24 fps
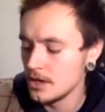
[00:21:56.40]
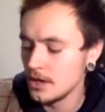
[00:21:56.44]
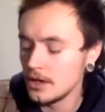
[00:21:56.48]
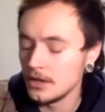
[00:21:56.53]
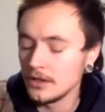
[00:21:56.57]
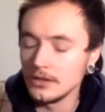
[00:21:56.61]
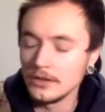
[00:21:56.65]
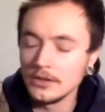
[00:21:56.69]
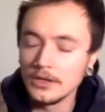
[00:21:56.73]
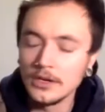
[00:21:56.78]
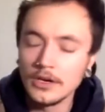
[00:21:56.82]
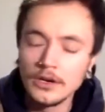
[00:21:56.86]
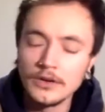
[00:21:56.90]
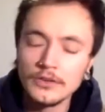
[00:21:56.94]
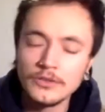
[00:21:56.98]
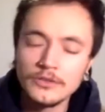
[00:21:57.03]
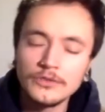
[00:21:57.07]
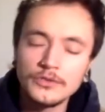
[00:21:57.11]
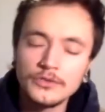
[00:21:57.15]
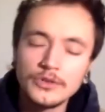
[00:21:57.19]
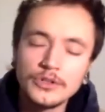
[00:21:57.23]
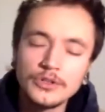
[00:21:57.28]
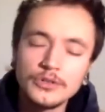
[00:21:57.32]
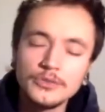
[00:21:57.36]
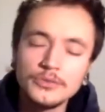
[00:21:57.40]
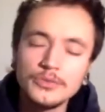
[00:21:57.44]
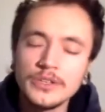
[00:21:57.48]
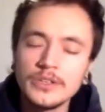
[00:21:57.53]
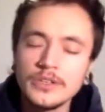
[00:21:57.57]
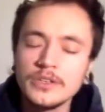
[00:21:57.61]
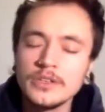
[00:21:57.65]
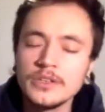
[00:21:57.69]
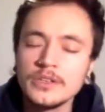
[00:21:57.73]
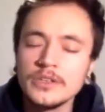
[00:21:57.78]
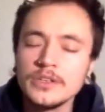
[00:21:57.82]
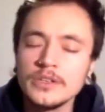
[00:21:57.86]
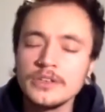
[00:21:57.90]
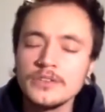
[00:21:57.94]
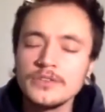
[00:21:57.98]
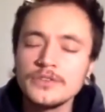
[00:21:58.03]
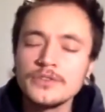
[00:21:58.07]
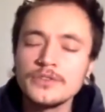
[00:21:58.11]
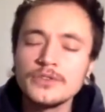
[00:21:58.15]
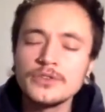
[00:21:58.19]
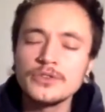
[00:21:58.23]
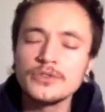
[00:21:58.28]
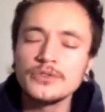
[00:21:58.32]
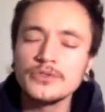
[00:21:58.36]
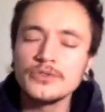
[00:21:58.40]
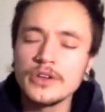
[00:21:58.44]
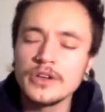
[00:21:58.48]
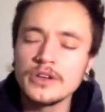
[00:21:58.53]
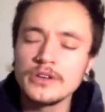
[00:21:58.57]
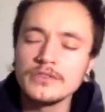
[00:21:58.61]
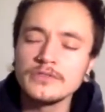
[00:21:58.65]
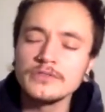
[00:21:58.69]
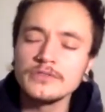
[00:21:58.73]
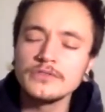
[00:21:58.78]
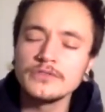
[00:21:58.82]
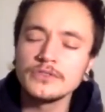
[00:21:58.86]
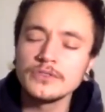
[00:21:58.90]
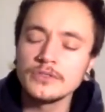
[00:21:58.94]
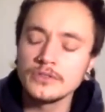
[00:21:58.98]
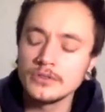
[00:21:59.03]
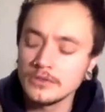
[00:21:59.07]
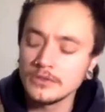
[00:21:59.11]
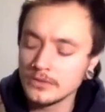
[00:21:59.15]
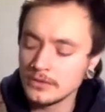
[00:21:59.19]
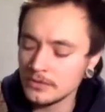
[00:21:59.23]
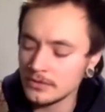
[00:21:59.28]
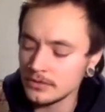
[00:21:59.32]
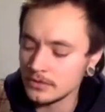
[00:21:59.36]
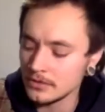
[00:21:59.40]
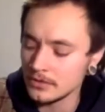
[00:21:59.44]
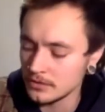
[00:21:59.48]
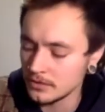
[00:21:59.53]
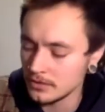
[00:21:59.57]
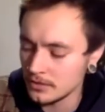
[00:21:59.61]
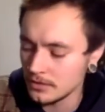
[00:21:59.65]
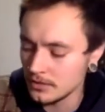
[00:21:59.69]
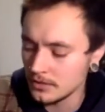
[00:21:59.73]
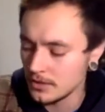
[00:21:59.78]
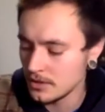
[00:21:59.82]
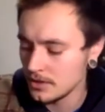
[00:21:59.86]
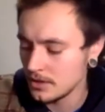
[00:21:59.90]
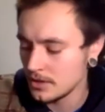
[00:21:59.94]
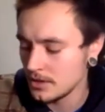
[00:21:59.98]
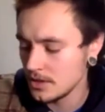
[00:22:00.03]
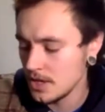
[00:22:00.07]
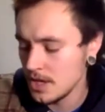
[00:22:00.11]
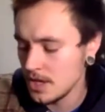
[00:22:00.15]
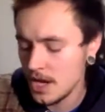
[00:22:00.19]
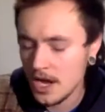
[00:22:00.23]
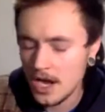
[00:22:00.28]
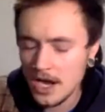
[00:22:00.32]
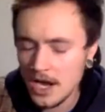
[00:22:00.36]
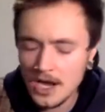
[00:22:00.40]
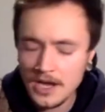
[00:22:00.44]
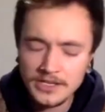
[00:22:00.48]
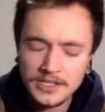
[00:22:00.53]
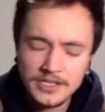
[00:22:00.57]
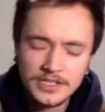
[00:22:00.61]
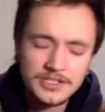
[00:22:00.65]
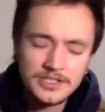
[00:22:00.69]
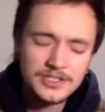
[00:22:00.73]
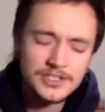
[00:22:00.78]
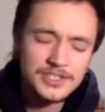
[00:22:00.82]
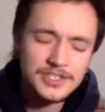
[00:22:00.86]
A love will be forever. I can